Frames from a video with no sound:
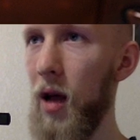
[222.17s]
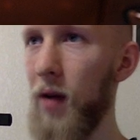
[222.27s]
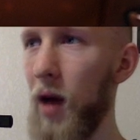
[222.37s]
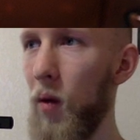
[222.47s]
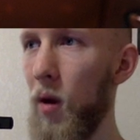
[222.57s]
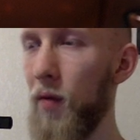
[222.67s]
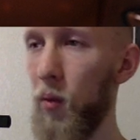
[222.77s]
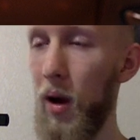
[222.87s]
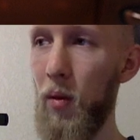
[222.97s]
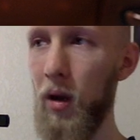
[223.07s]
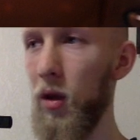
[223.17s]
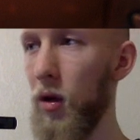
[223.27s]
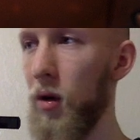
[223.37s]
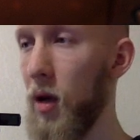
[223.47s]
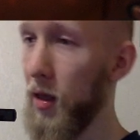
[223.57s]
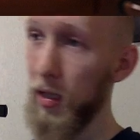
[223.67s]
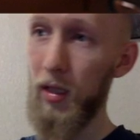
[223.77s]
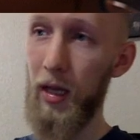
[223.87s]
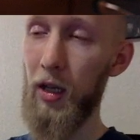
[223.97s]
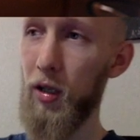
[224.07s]
I've got one for what I want to learn. This
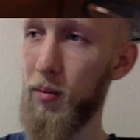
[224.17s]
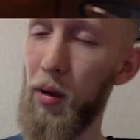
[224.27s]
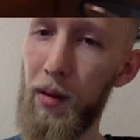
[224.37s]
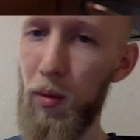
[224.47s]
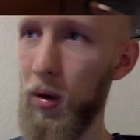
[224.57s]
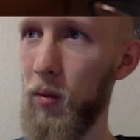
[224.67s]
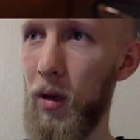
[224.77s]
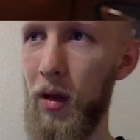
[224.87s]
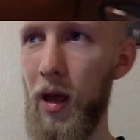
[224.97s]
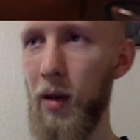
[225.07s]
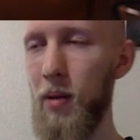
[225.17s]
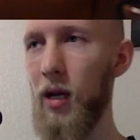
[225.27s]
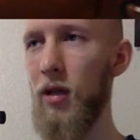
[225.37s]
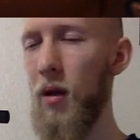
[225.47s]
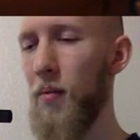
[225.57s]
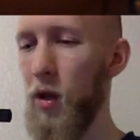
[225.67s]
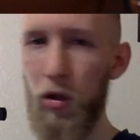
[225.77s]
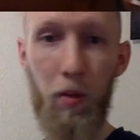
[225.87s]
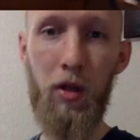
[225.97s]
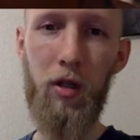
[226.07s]
is actually a pretty important one, I think, because there's
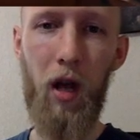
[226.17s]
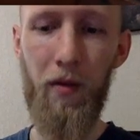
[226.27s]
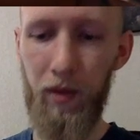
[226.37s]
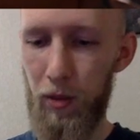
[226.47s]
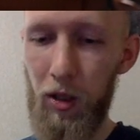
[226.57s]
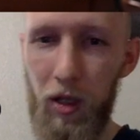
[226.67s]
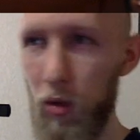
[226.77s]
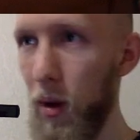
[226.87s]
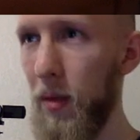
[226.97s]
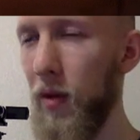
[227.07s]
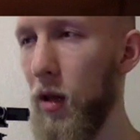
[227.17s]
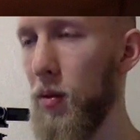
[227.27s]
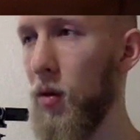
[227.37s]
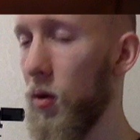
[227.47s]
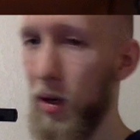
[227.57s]
so much stuff, especially as a web developer or